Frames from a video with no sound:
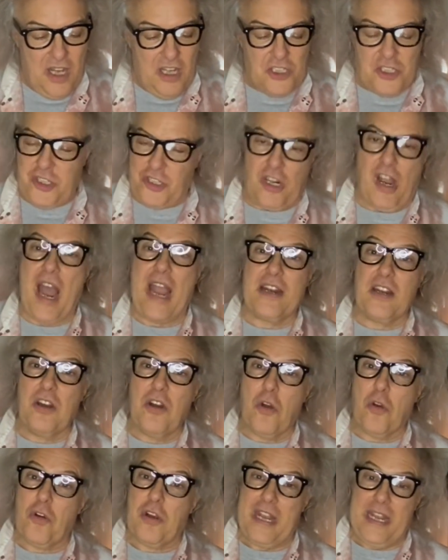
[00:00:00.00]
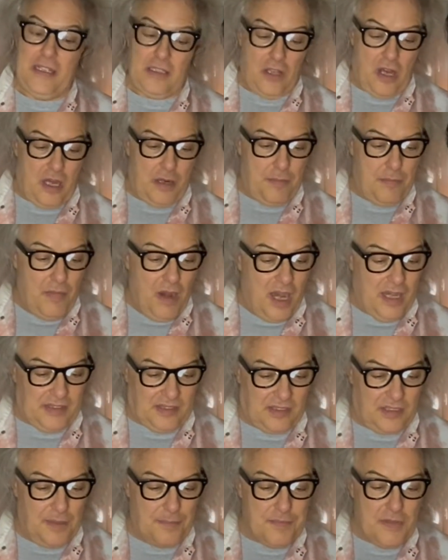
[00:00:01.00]
China or Elon
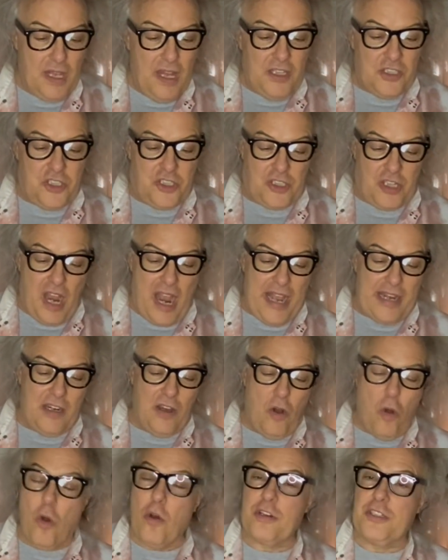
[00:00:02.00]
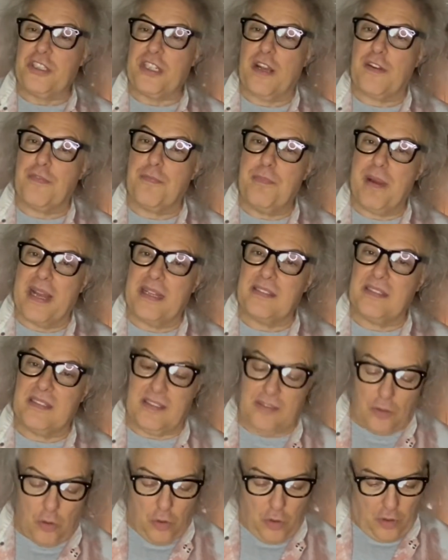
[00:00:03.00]
Musk? China or Jeff
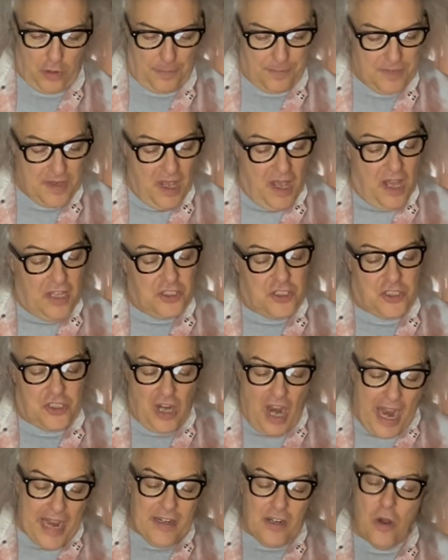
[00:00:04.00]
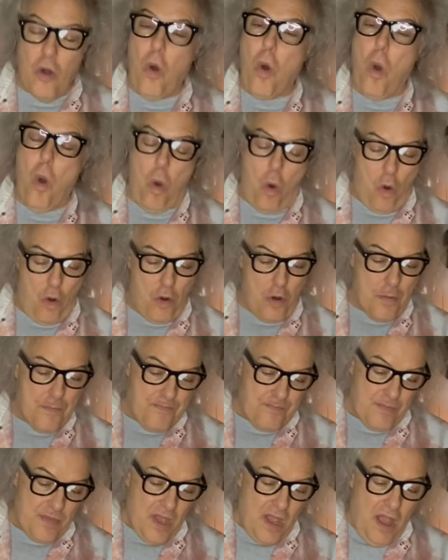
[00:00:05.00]
Bezos? China or
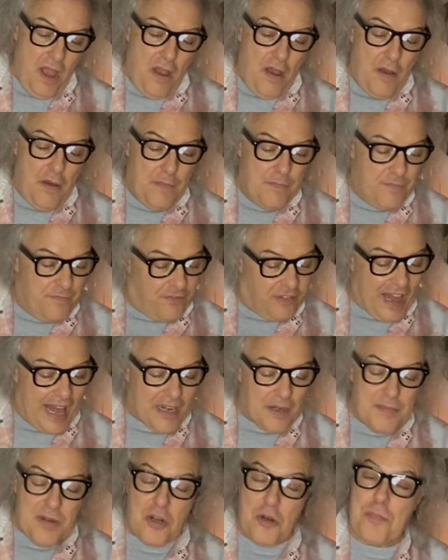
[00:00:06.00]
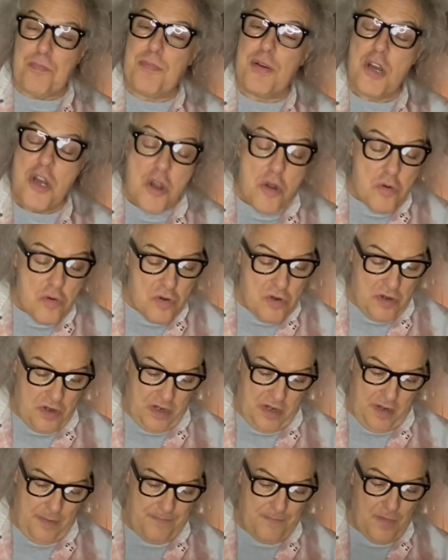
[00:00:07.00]
Vladimir
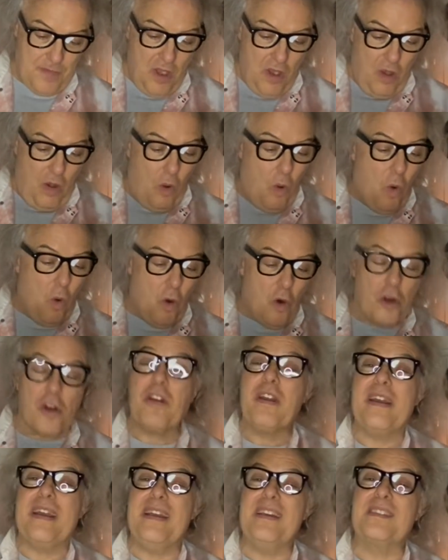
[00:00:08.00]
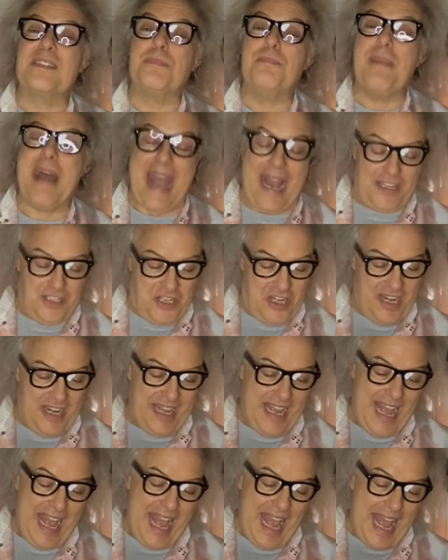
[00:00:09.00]
Putin? Or his
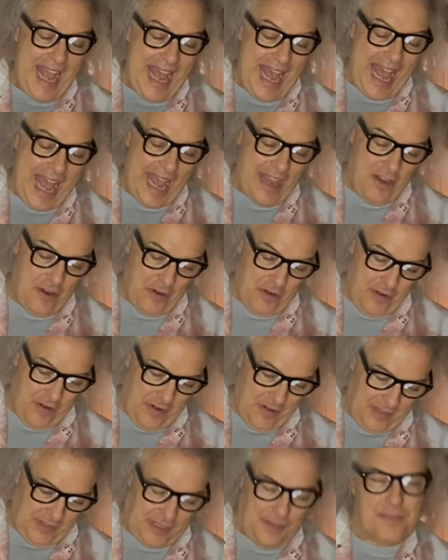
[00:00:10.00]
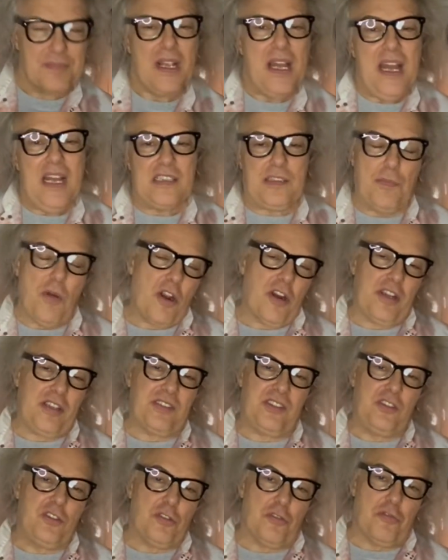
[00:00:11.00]
magic hackers. So
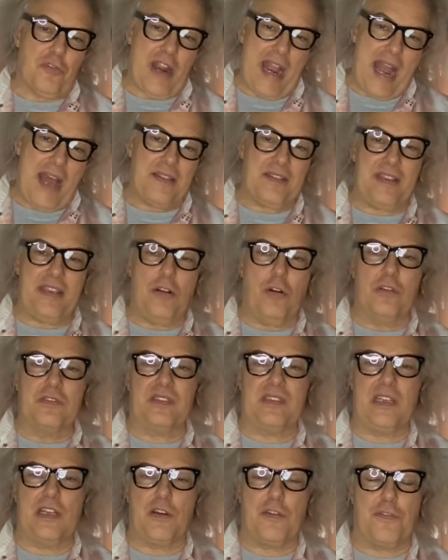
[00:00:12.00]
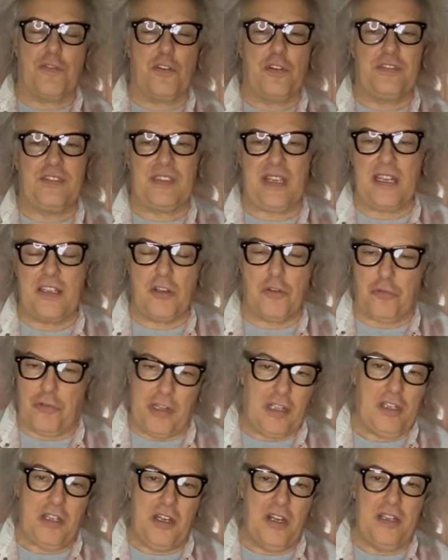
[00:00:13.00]
Marcus Durant, the old singer for Zen
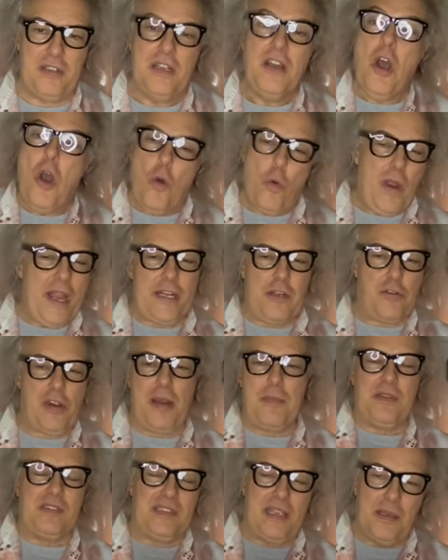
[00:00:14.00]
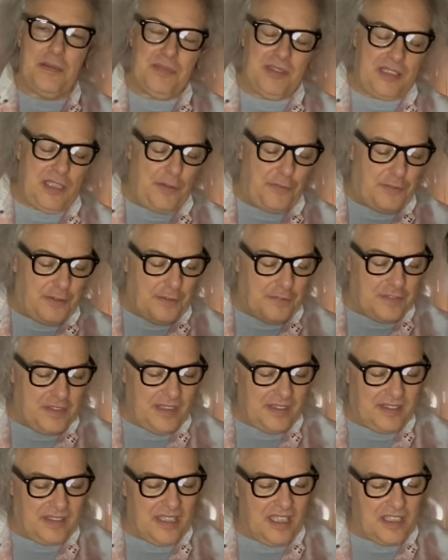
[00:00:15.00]
Guerrilla and Wayne Kramer's
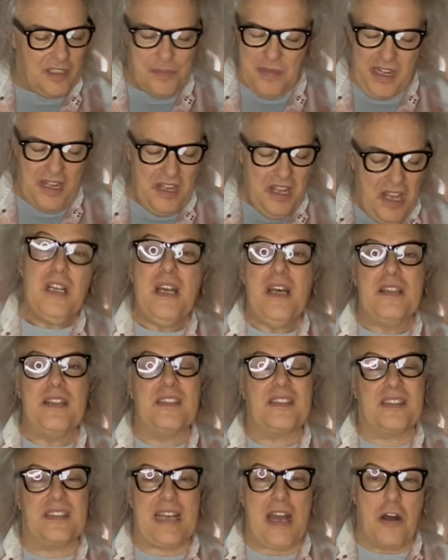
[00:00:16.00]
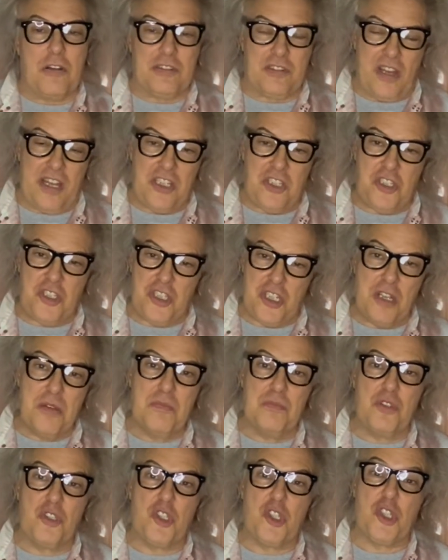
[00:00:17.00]
MC50, said to me, This sounds like
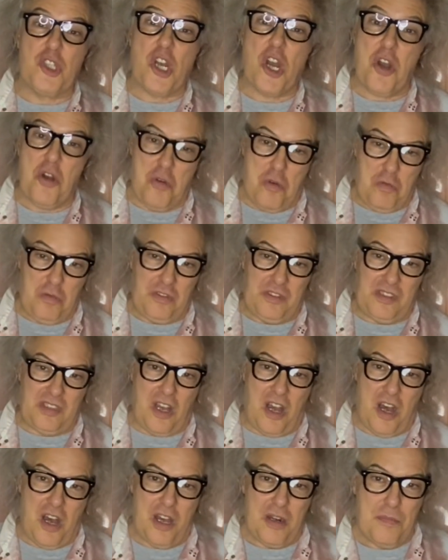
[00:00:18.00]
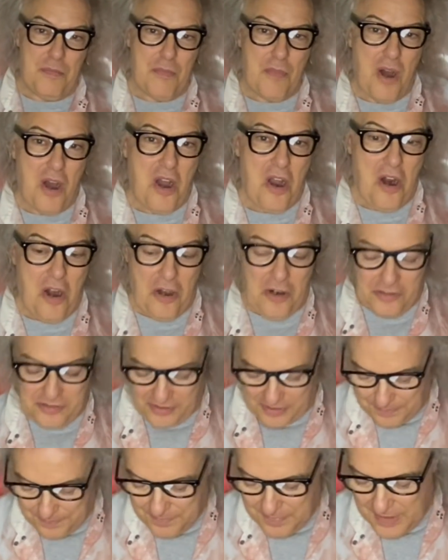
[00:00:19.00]
Jim Jones on
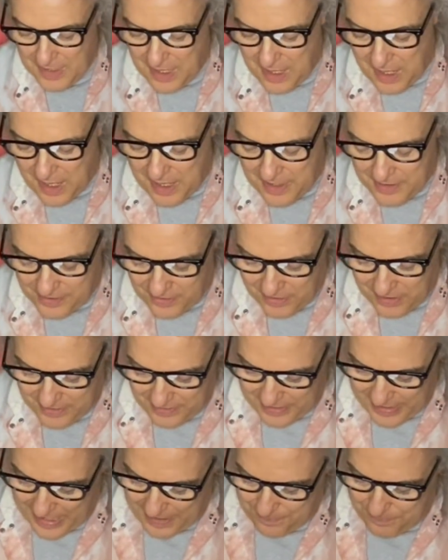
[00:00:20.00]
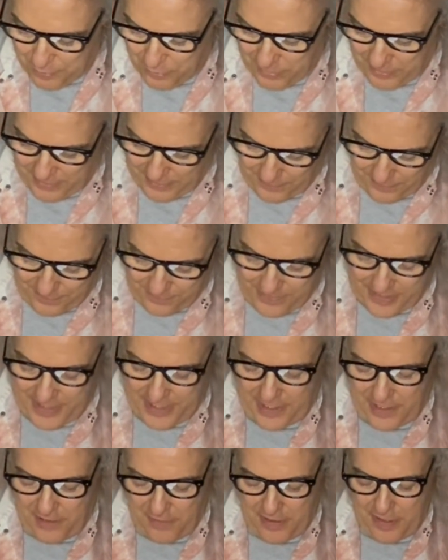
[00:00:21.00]
Mars. I thought that put it
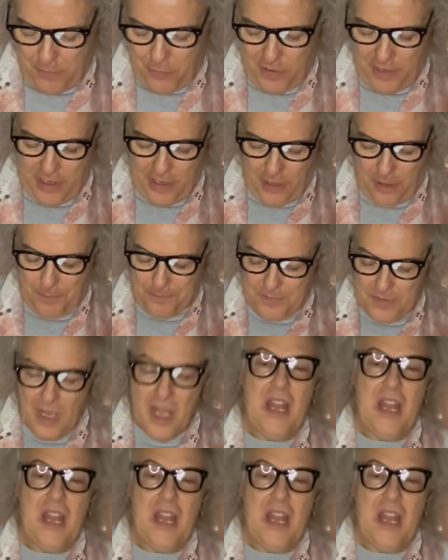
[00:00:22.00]
very well.